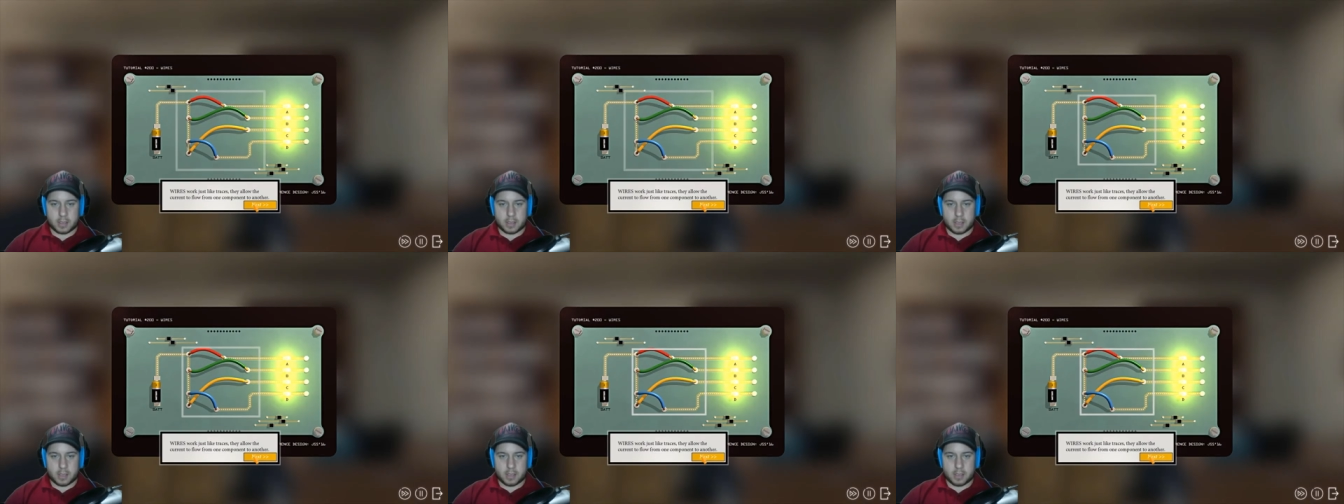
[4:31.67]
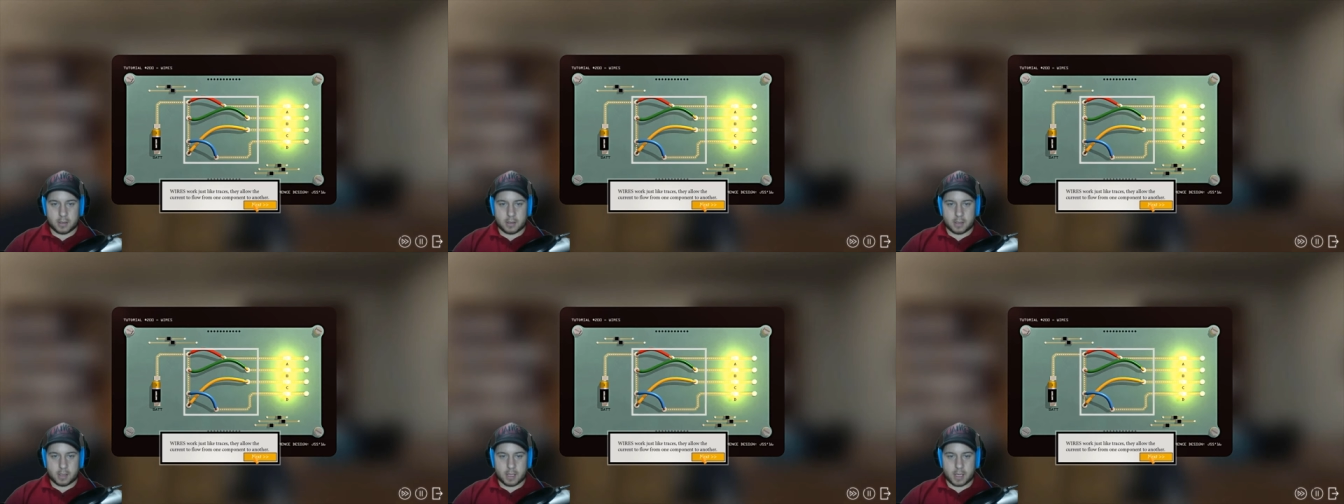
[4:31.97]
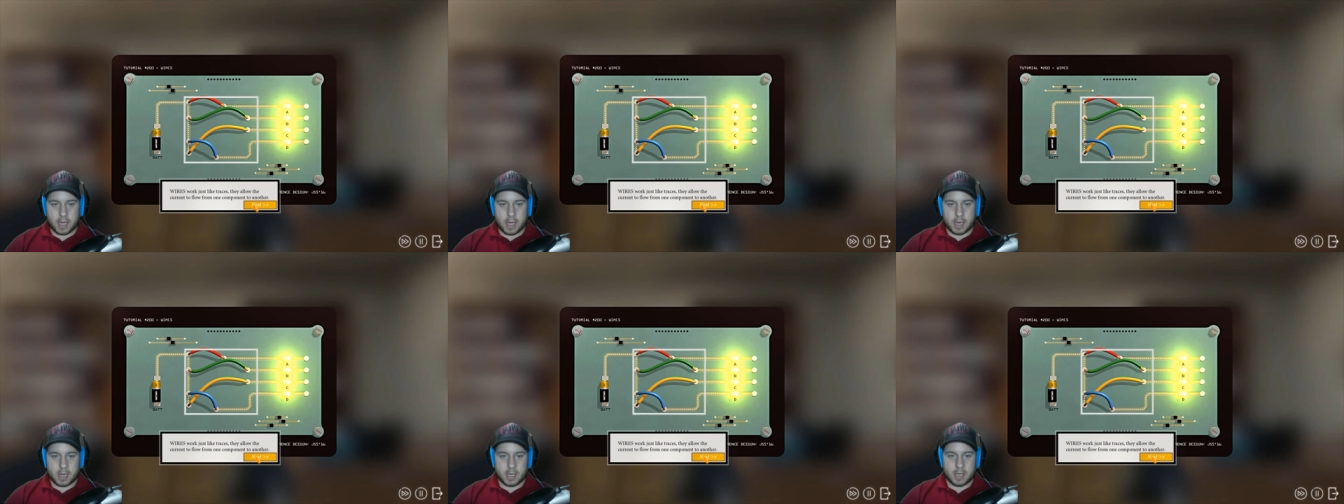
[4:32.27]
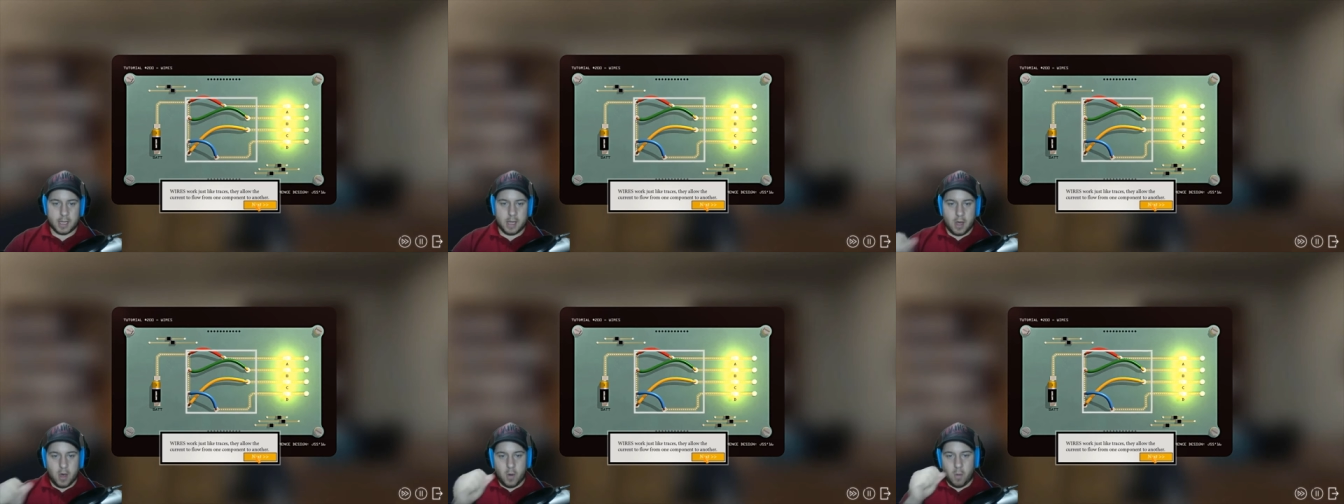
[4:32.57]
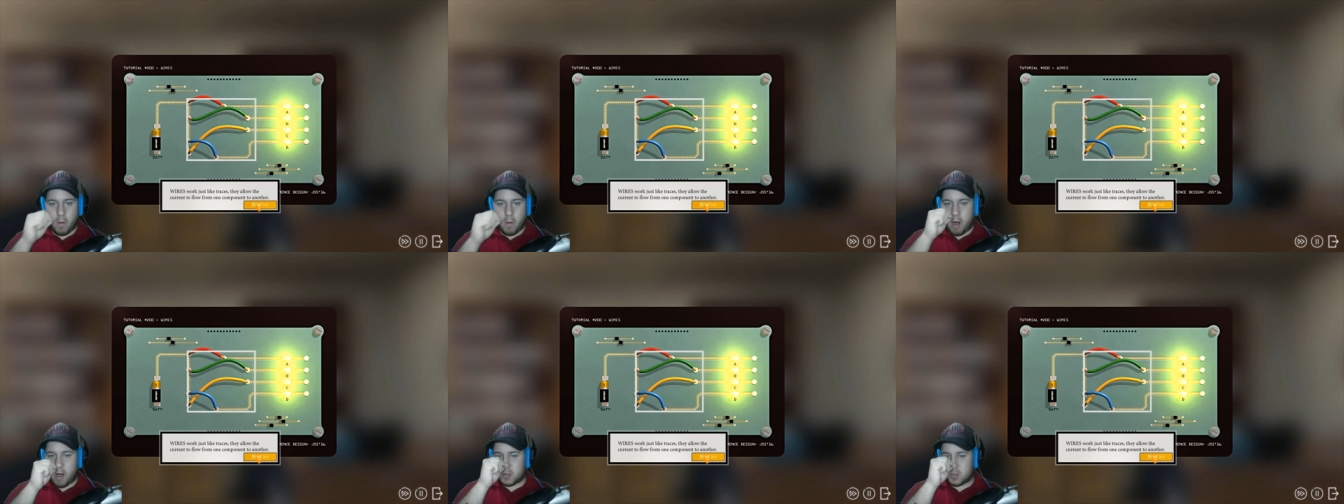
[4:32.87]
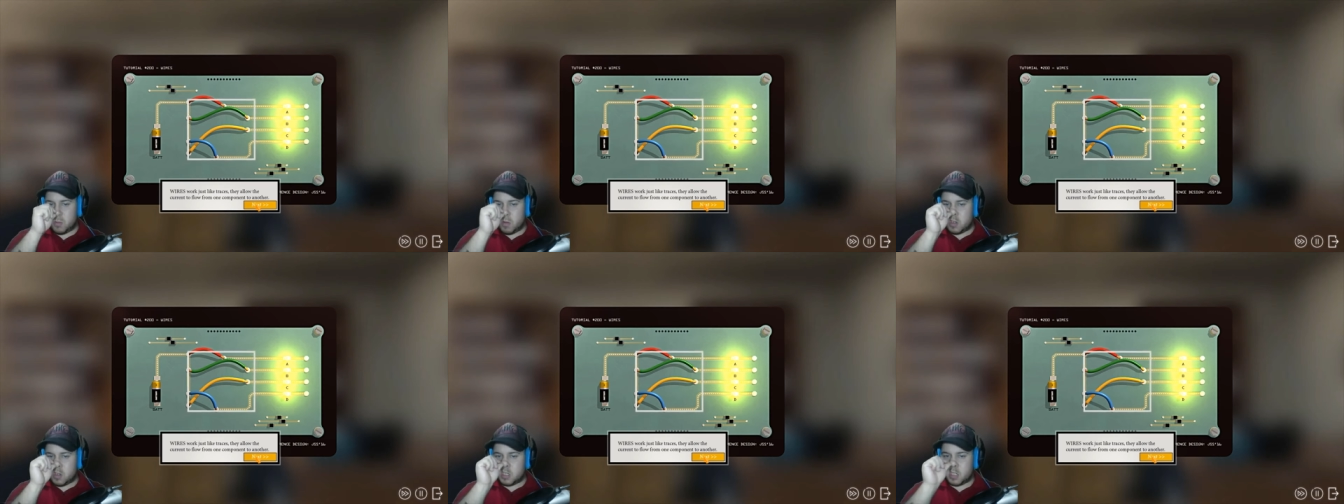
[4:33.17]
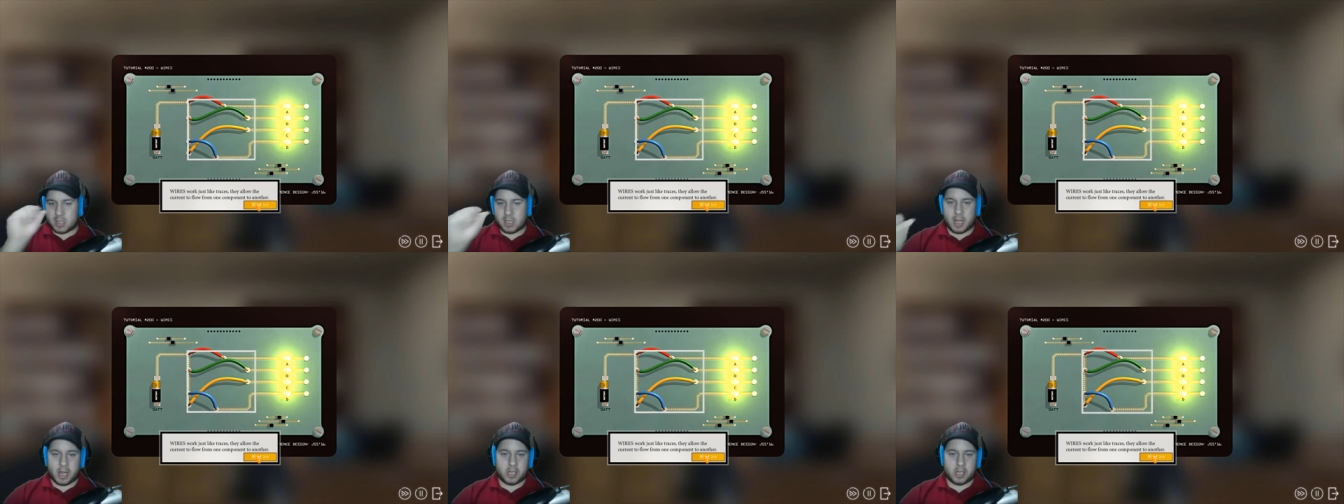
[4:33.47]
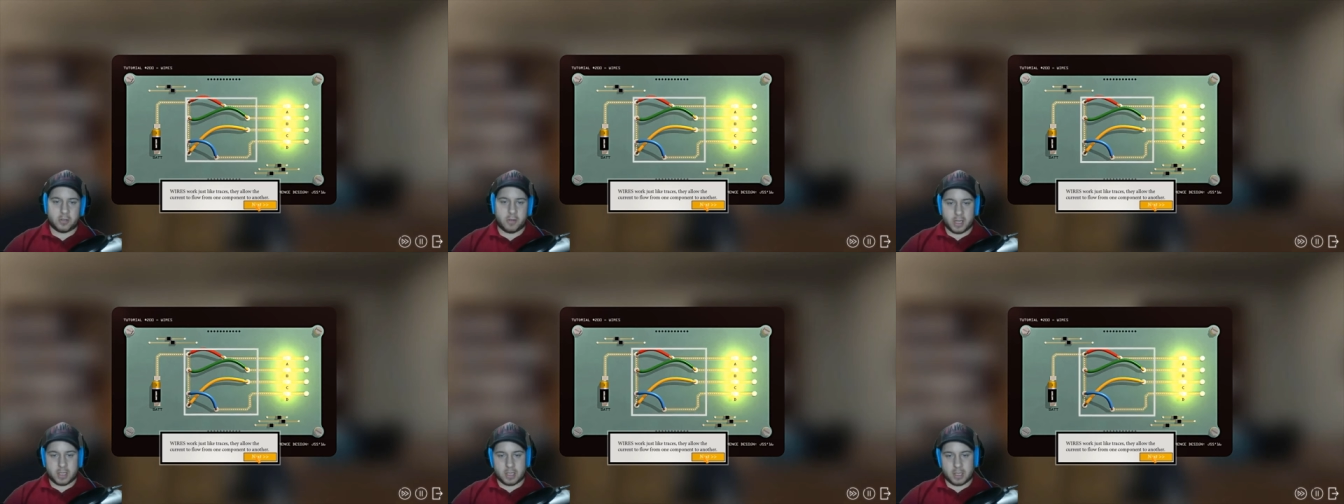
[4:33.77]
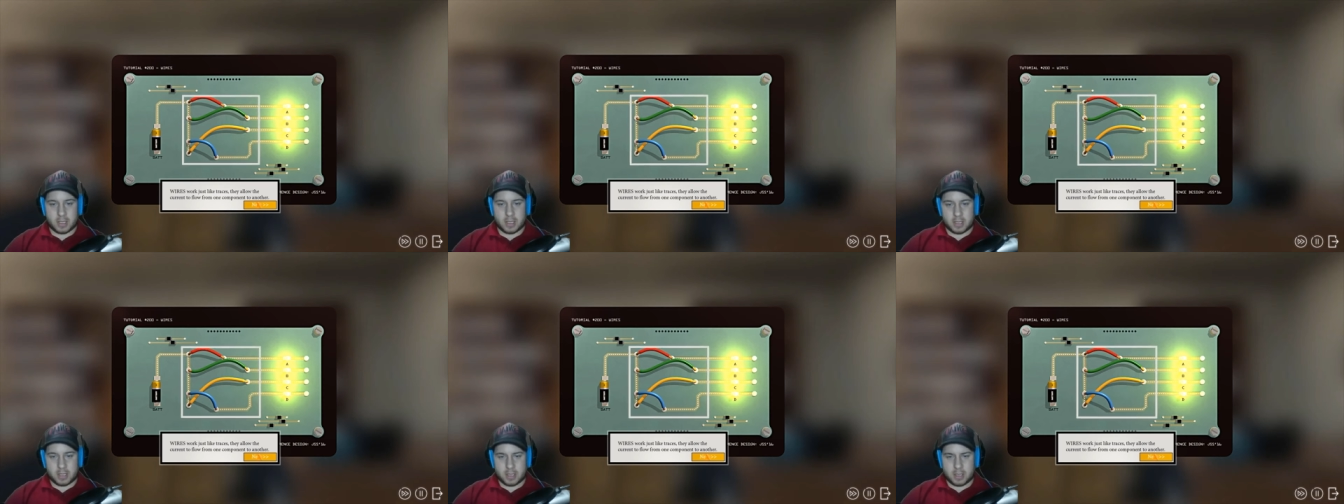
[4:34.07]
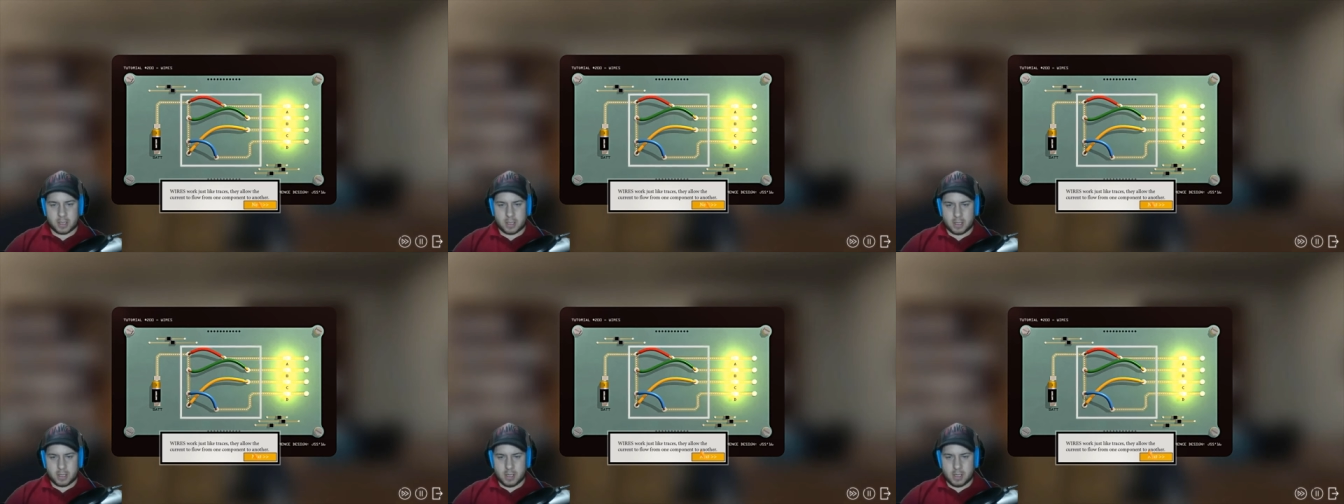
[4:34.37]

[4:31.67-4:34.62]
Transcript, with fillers: Oh, God. Wires work just like traces.